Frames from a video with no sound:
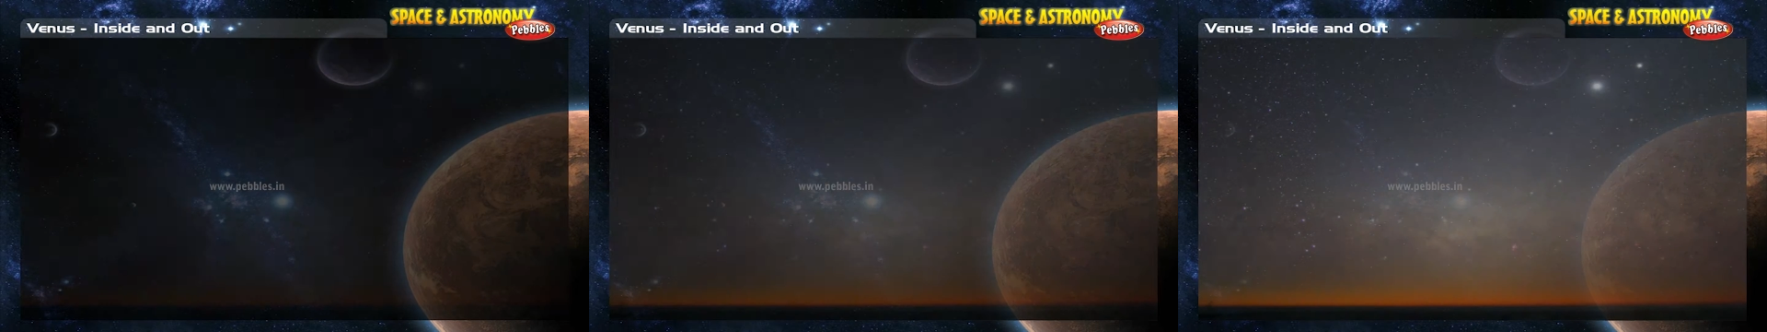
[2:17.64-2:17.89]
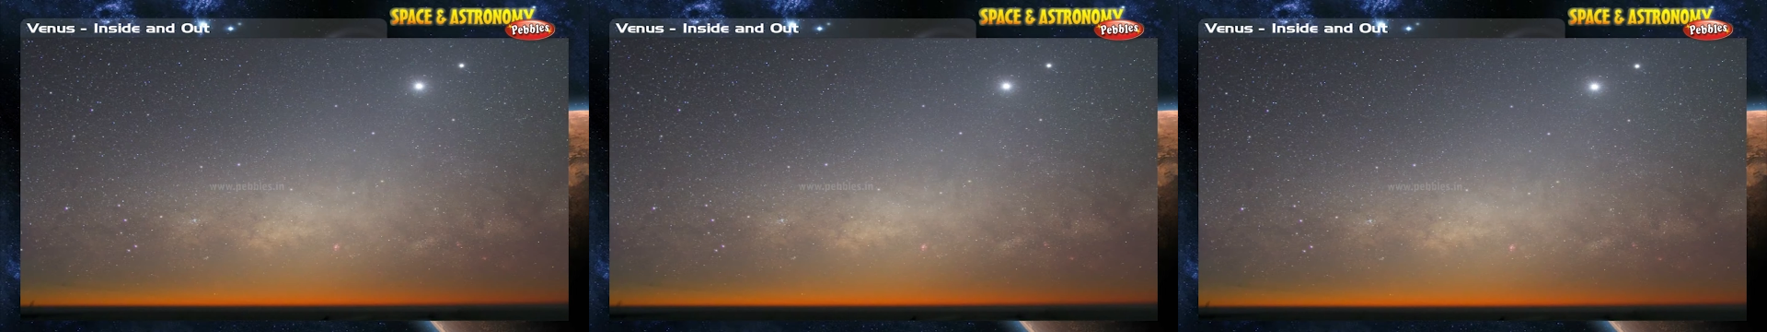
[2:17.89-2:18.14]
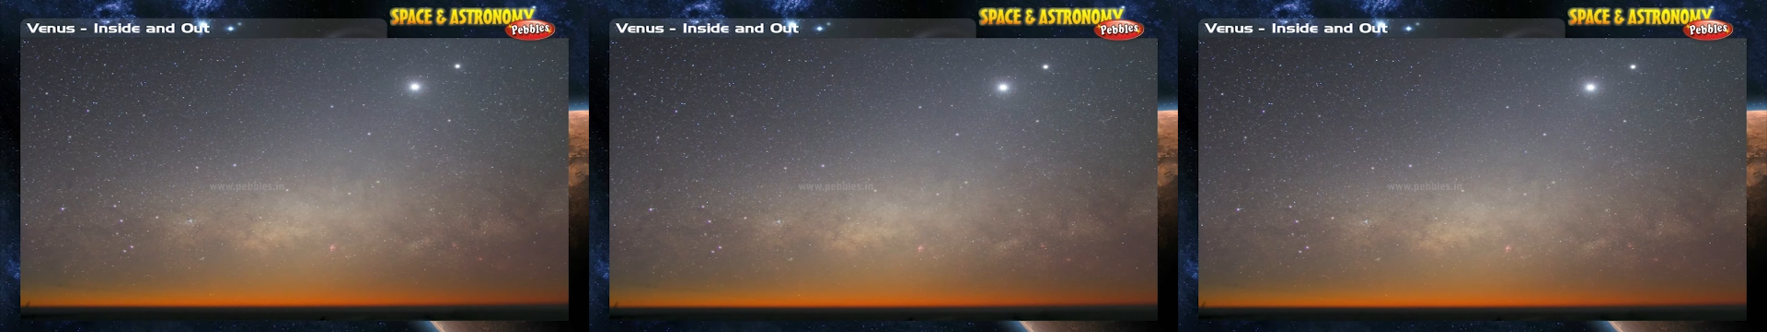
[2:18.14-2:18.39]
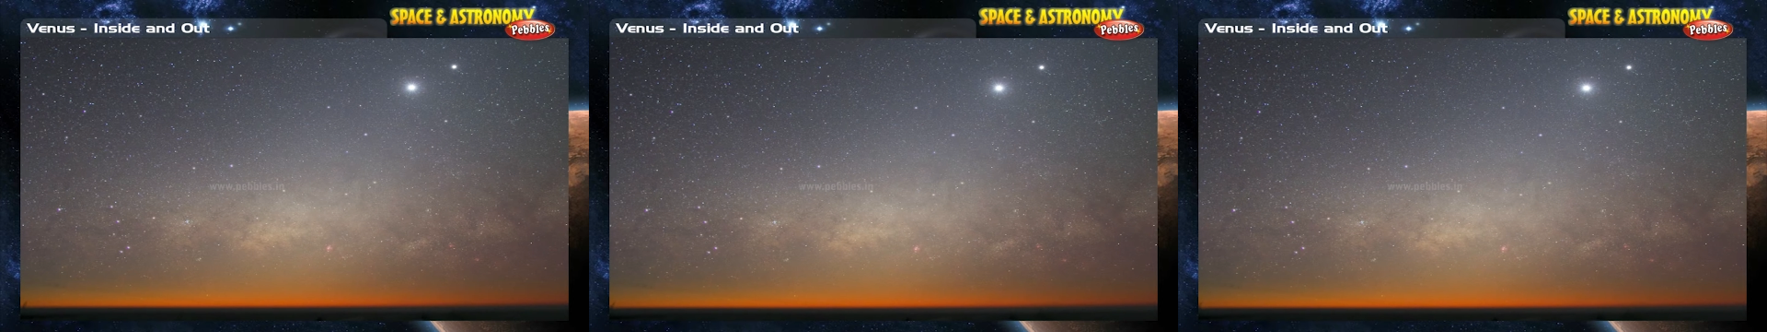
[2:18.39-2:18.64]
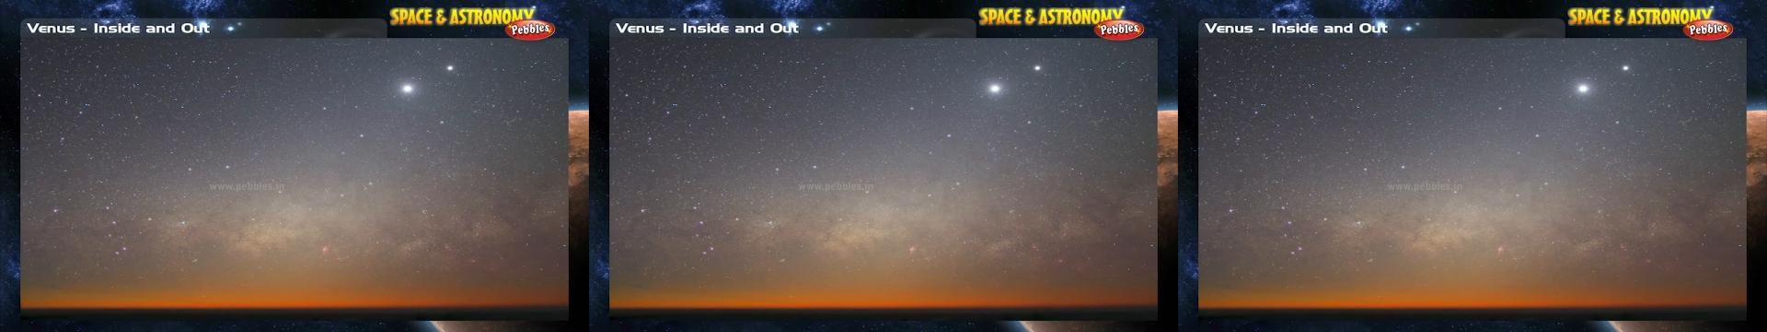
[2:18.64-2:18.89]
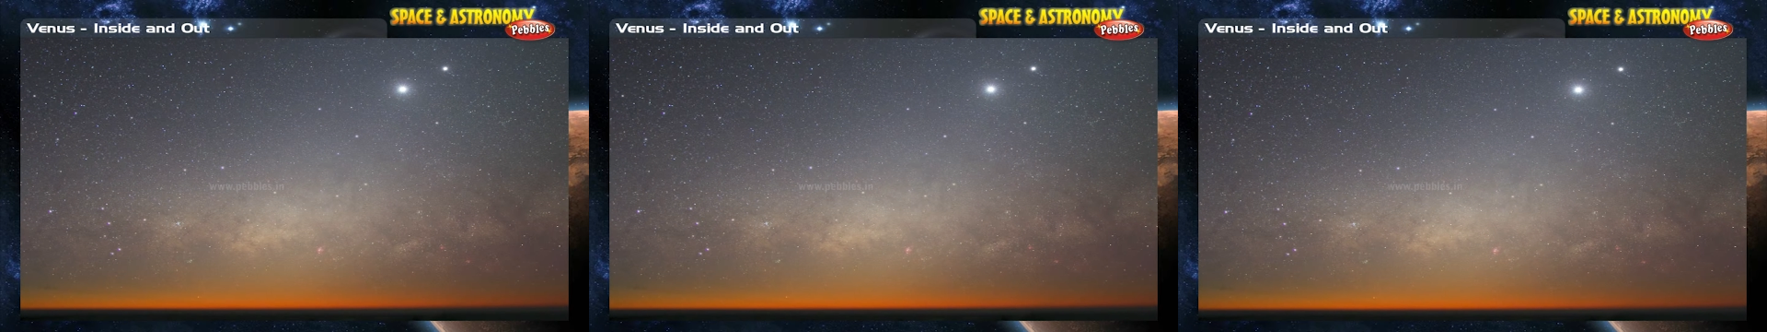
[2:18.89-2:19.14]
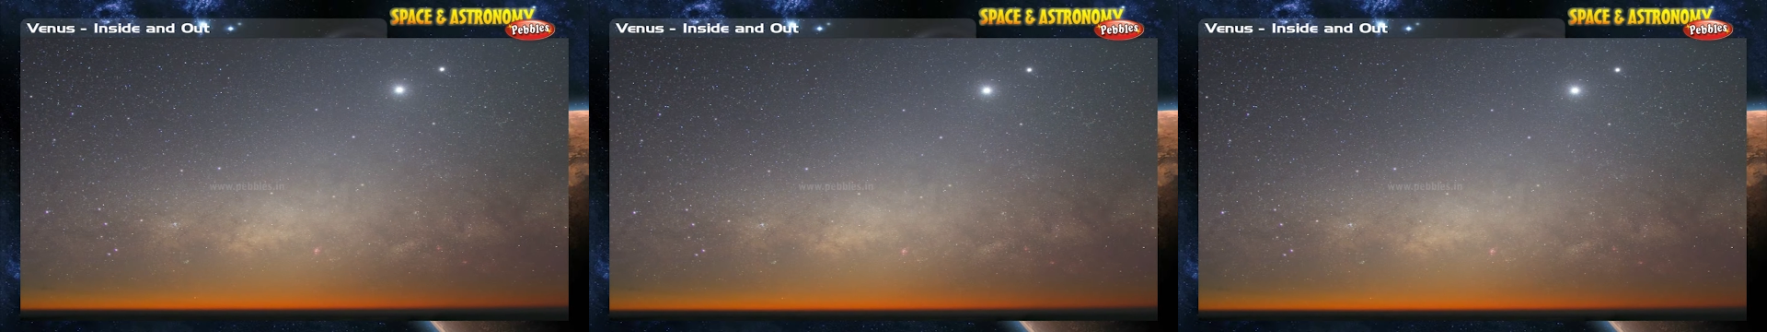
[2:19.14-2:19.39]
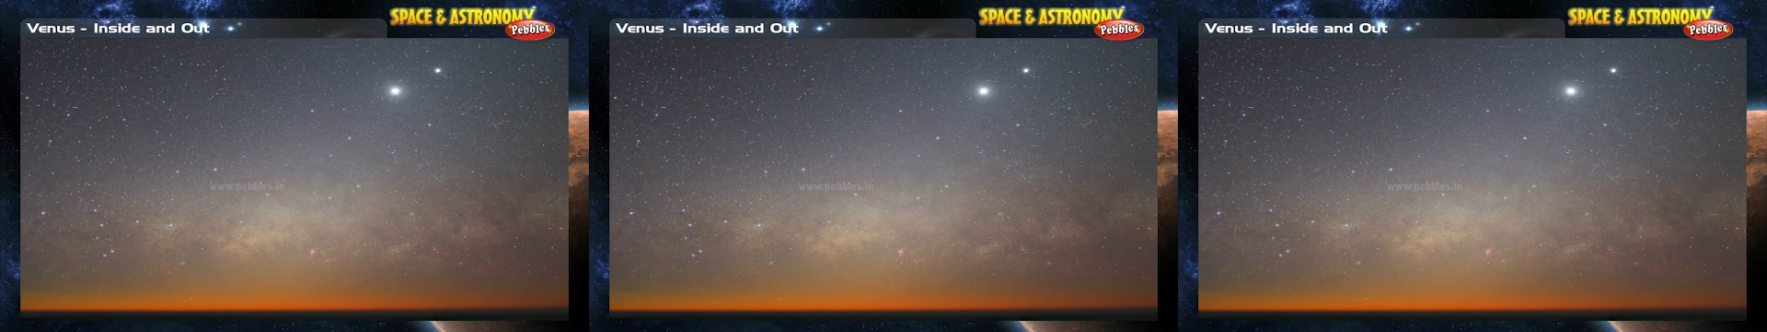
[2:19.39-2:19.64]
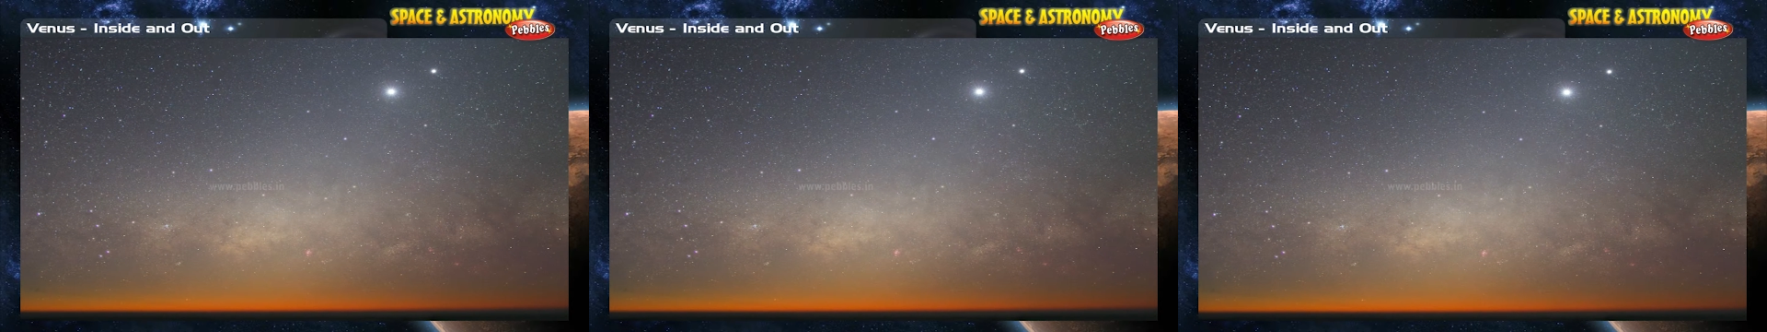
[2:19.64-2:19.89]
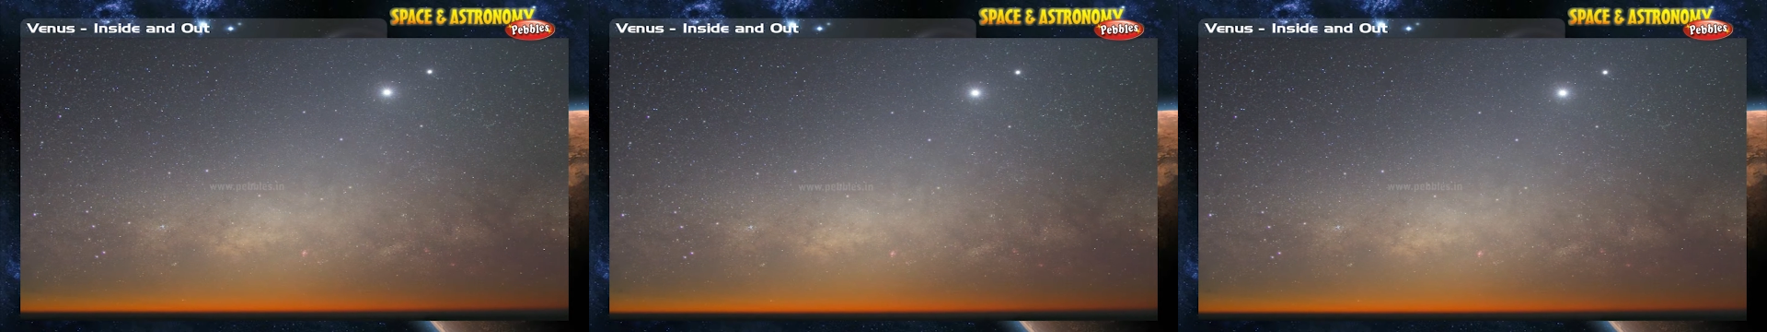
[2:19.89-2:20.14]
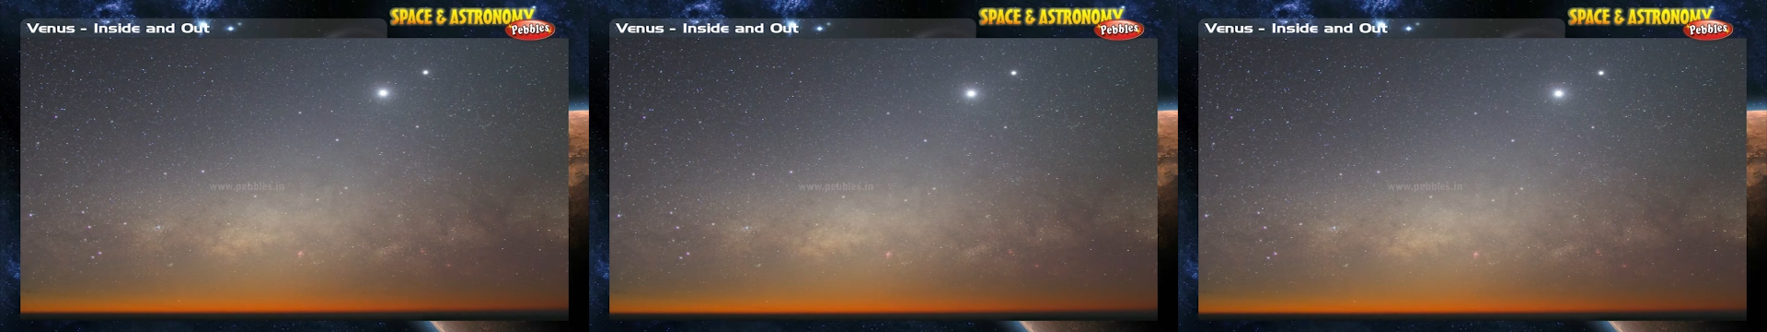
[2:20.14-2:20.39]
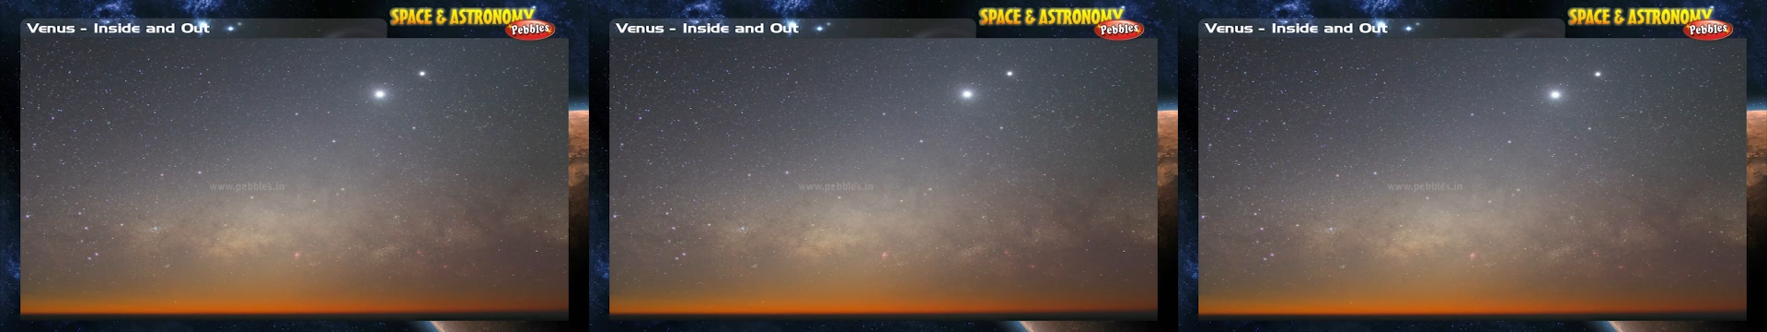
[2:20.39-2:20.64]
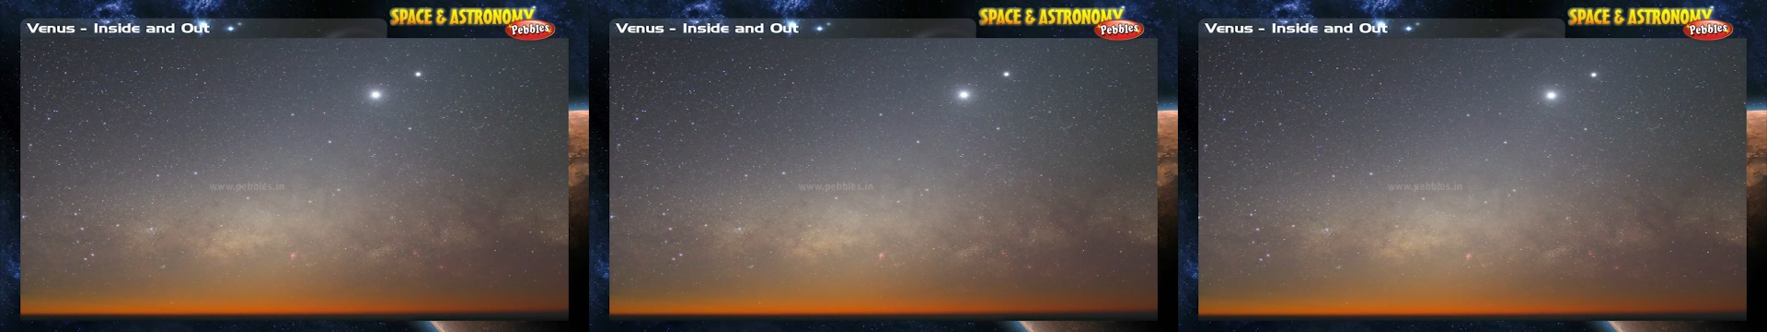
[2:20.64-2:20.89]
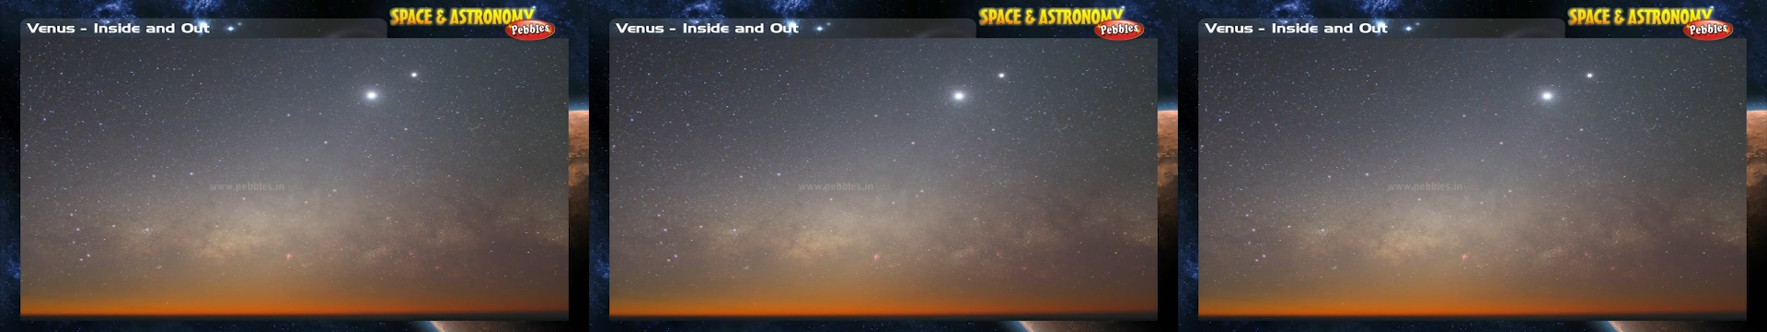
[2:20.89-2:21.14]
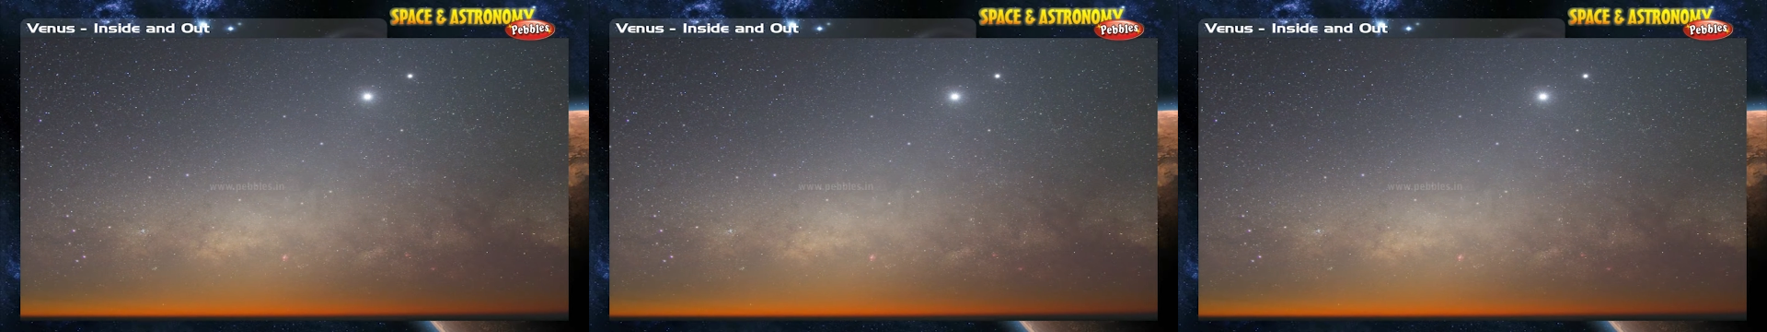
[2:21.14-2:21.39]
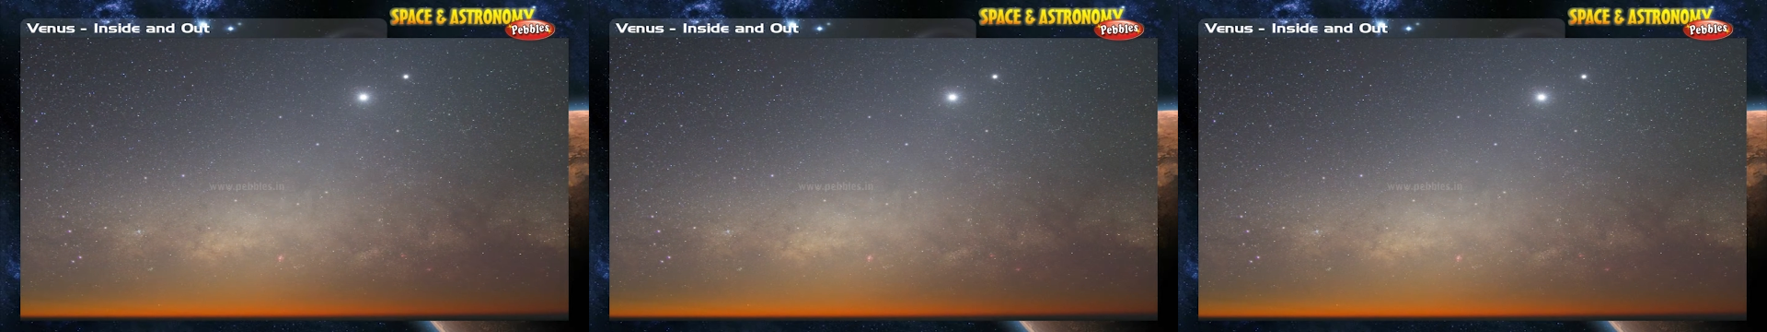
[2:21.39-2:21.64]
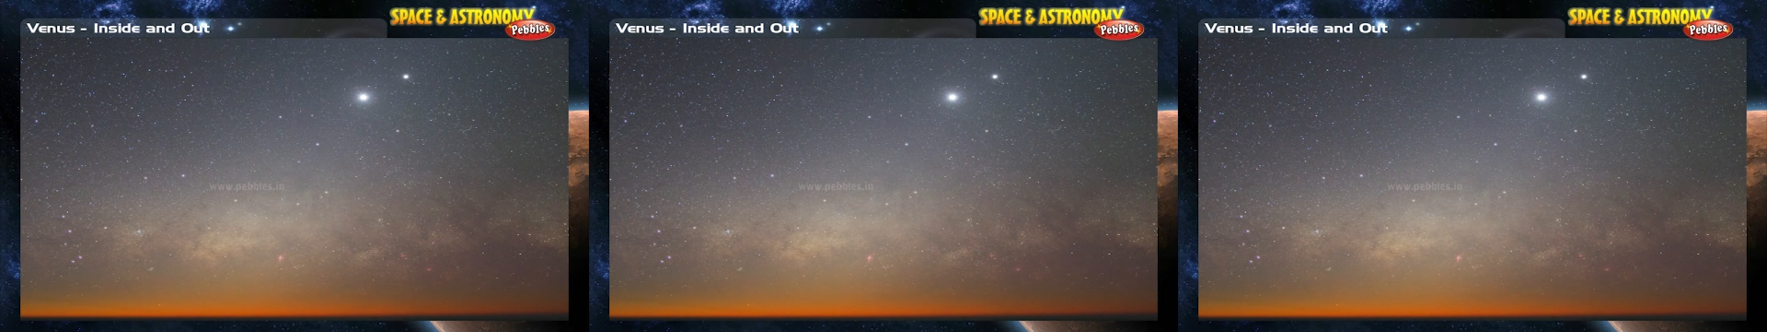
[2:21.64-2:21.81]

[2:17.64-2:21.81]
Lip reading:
[unreadable: no face in view]